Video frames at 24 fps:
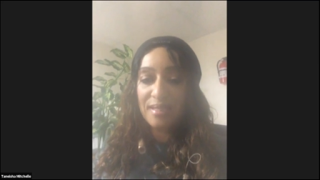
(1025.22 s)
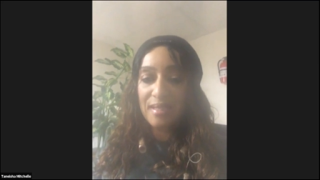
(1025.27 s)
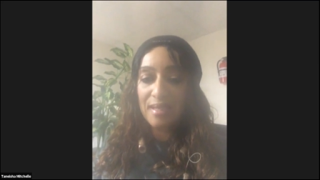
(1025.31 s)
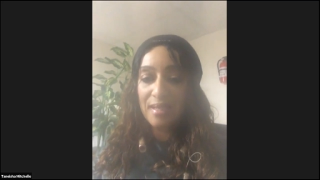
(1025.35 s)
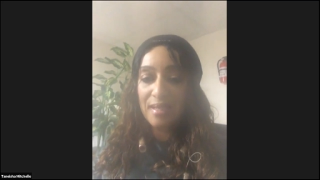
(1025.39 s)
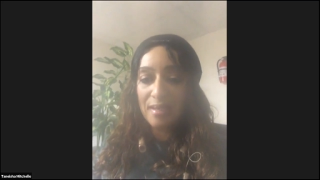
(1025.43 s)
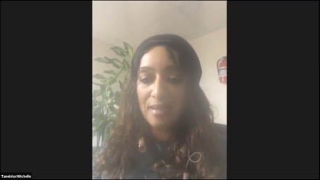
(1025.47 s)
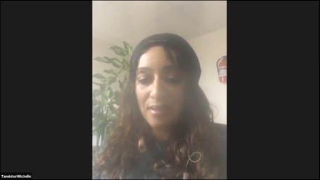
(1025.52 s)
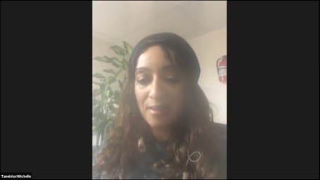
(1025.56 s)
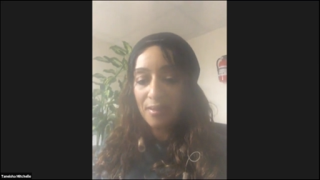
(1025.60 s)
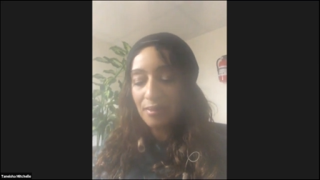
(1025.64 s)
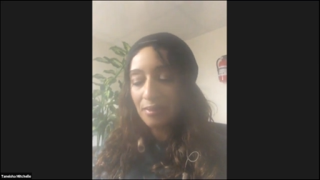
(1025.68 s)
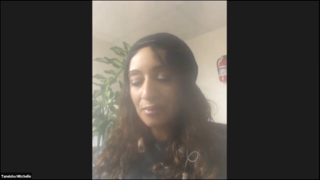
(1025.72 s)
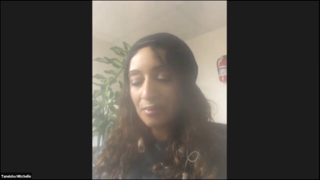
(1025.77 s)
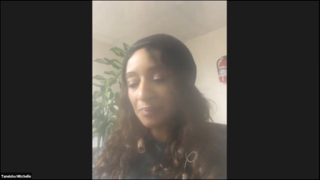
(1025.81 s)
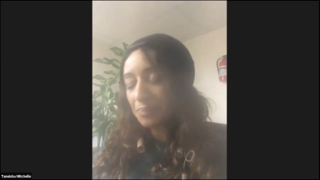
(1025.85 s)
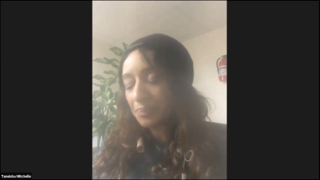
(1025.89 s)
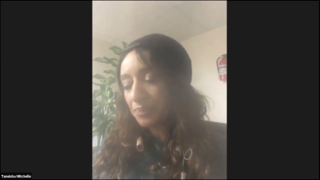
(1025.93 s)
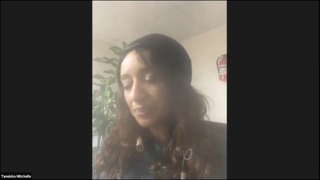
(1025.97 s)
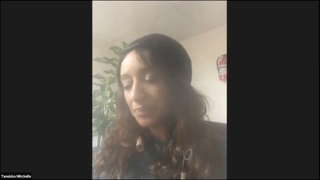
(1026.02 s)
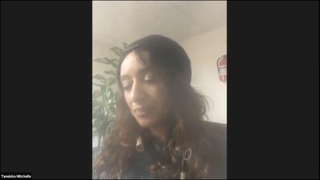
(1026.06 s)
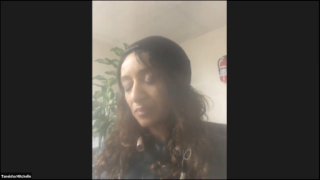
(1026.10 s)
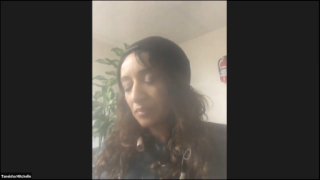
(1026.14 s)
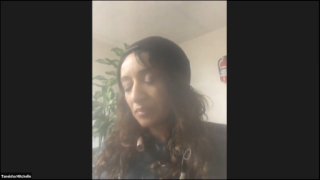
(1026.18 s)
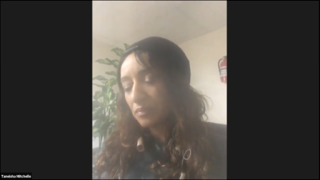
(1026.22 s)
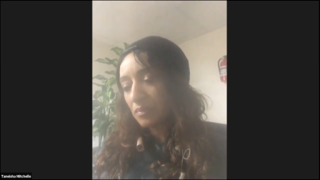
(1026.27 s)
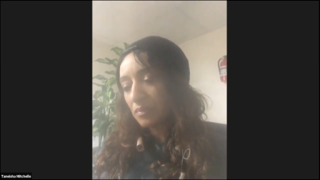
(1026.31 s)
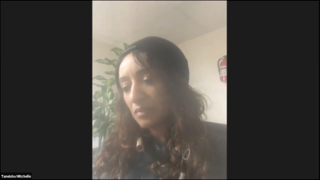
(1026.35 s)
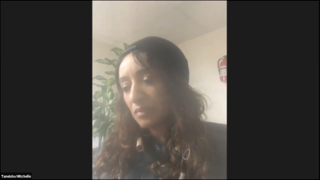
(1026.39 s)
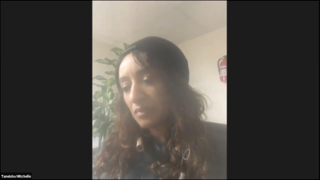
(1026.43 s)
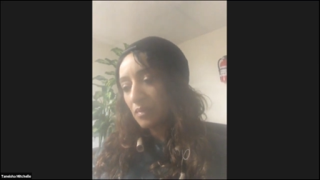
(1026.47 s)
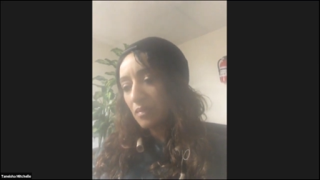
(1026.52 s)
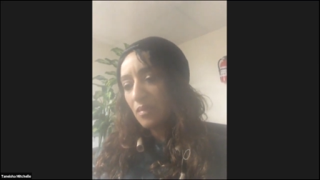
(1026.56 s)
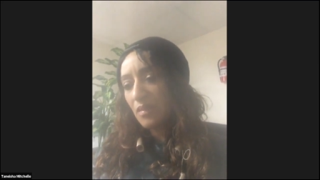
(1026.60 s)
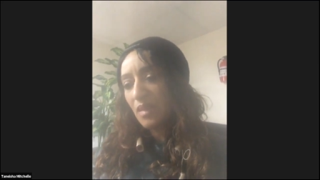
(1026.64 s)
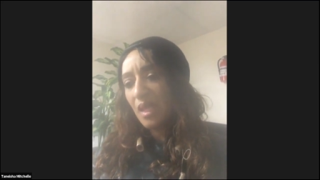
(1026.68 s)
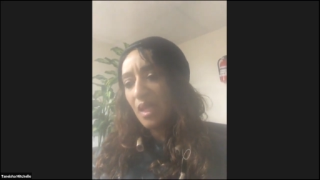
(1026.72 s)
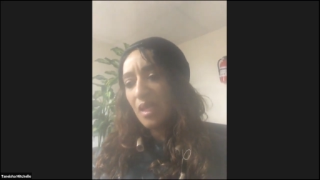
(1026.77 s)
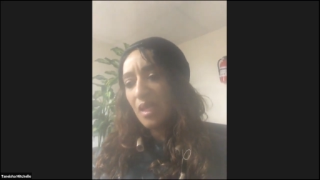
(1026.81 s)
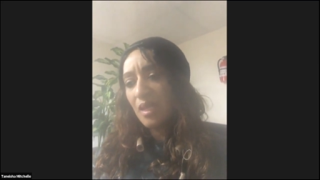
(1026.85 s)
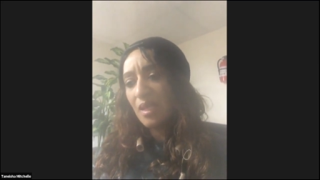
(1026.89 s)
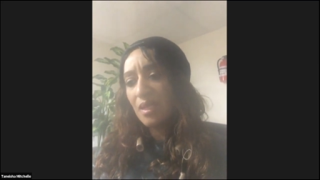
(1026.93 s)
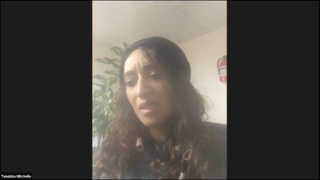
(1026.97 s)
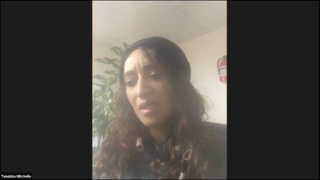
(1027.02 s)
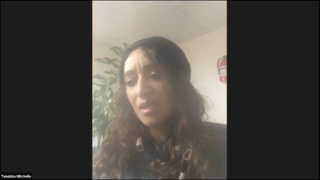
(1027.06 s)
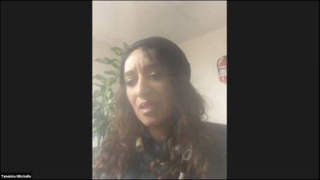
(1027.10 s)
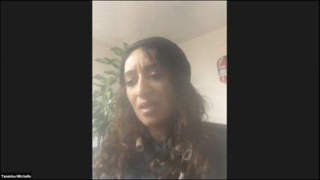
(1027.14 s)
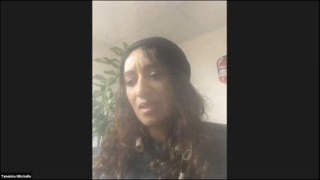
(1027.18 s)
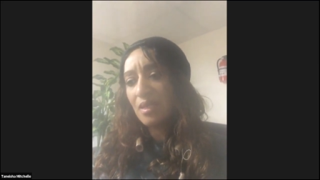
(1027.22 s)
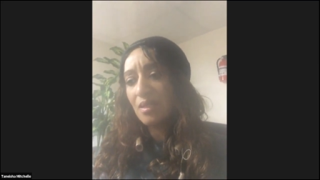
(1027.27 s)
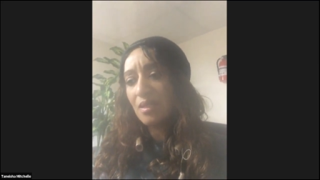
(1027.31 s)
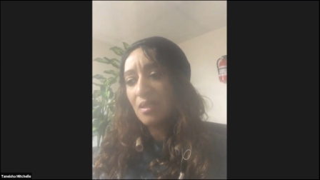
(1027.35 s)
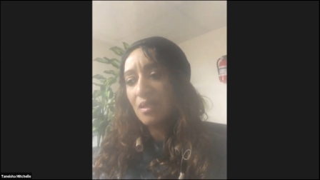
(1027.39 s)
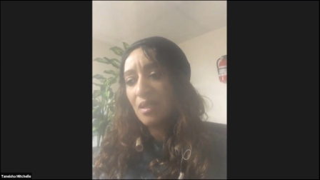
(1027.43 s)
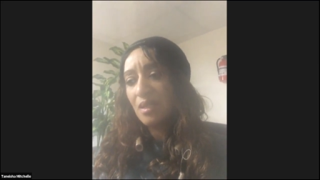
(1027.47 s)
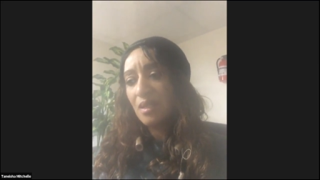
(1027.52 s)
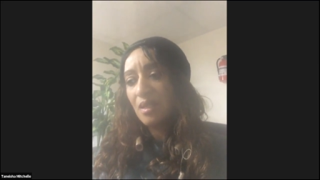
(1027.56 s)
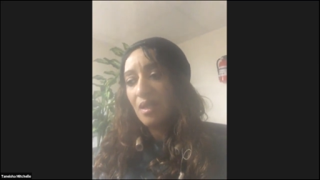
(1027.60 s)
down. And